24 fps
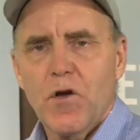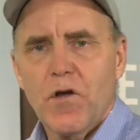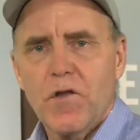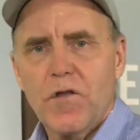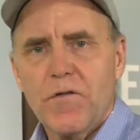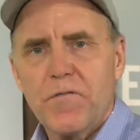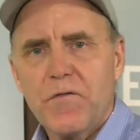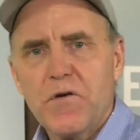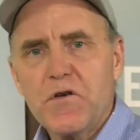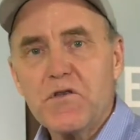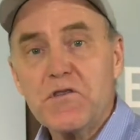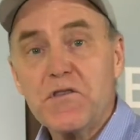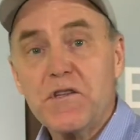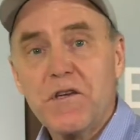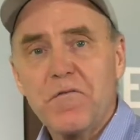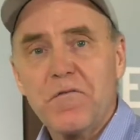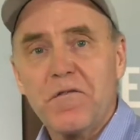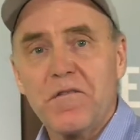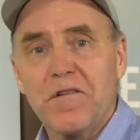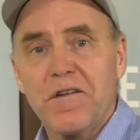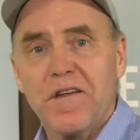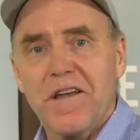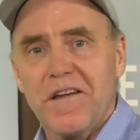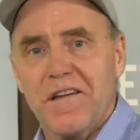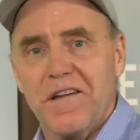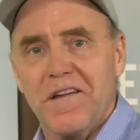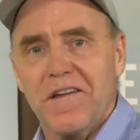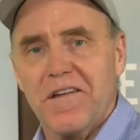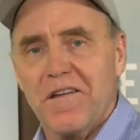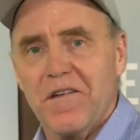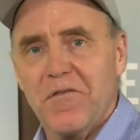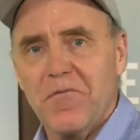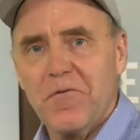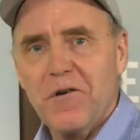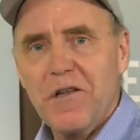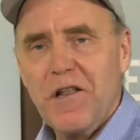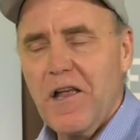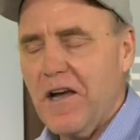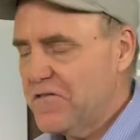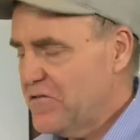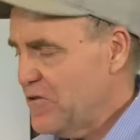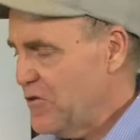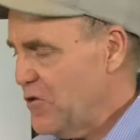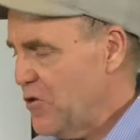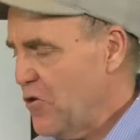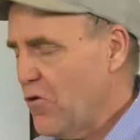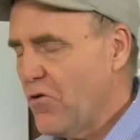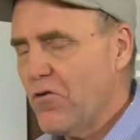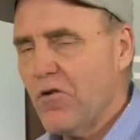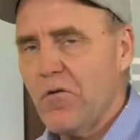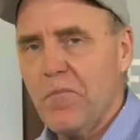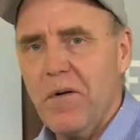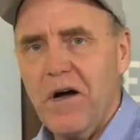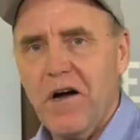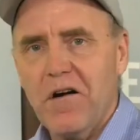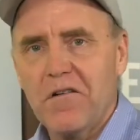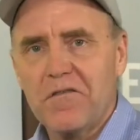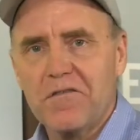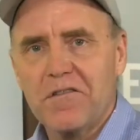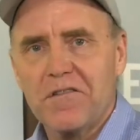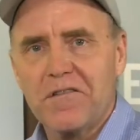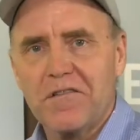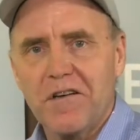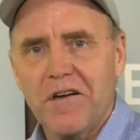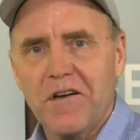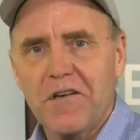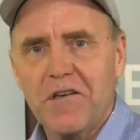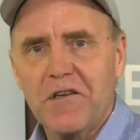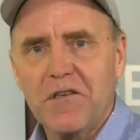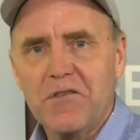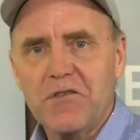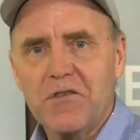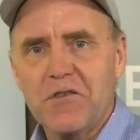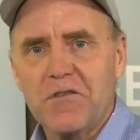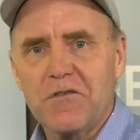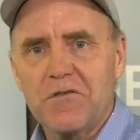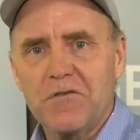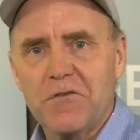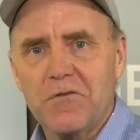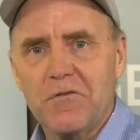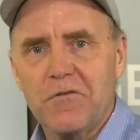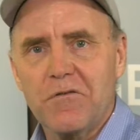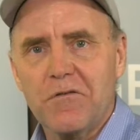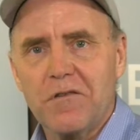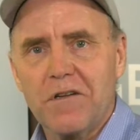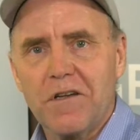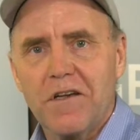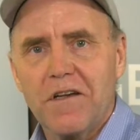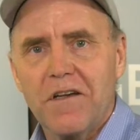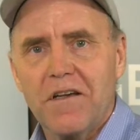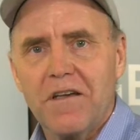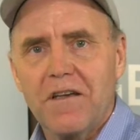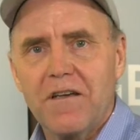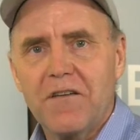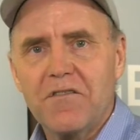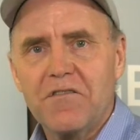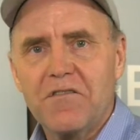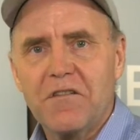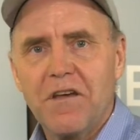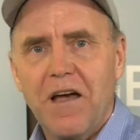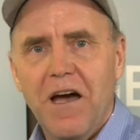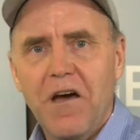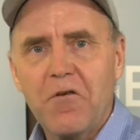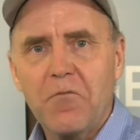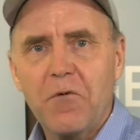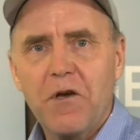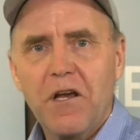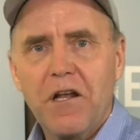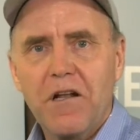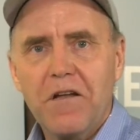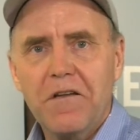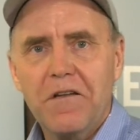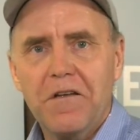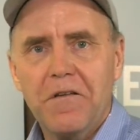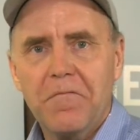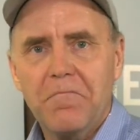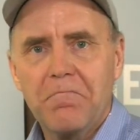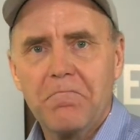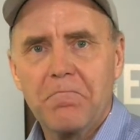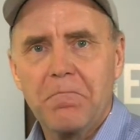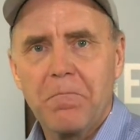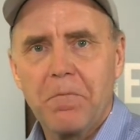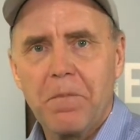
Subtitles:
The first thing we like to know about a kitchen tool is how do we clean it?